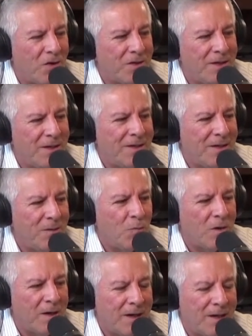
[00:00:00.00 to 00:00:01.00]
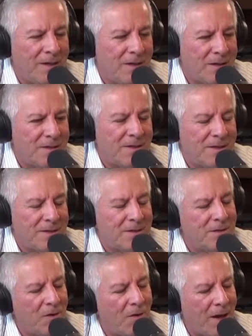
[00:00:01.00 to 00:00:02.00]
Yeah, we're gonna get you this and this.
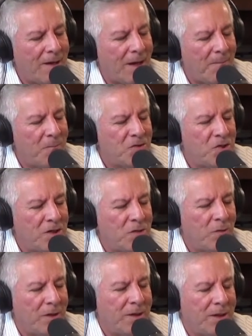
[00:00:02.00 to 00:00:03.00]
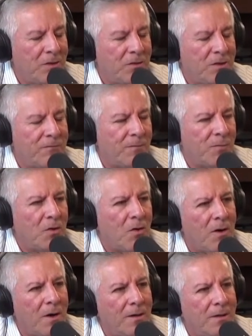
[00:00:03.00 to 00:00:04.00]
No, I'm genuinely hearing from your
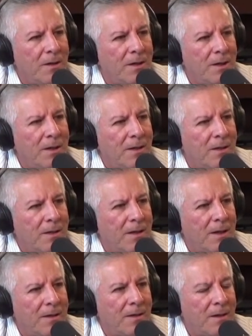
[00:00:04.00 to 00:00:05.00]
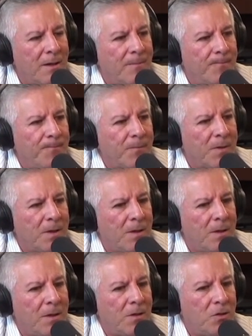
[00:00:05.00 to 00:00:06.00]
heart that
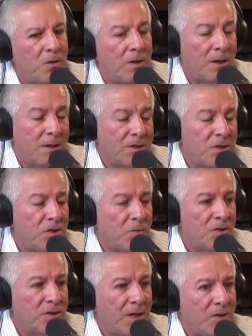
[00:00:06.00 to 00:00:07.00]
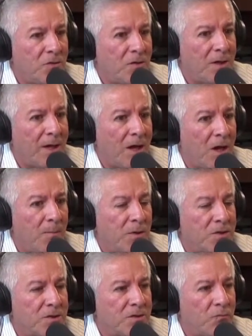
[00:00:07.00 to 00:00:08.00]
you're gonna listen to us and you're gonna help
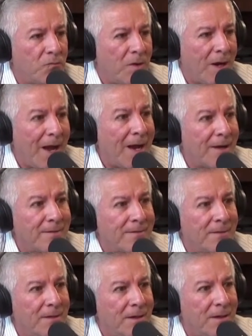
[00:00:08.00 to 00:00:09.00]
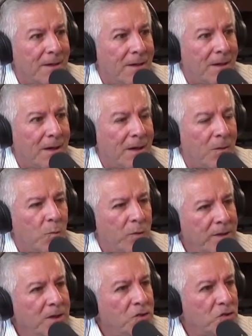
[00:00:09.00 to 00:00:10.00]
us act. We
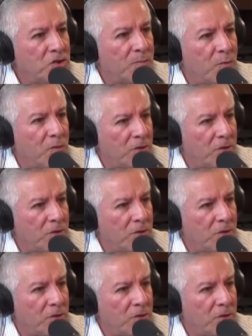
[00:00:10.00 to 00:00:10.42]
need your support.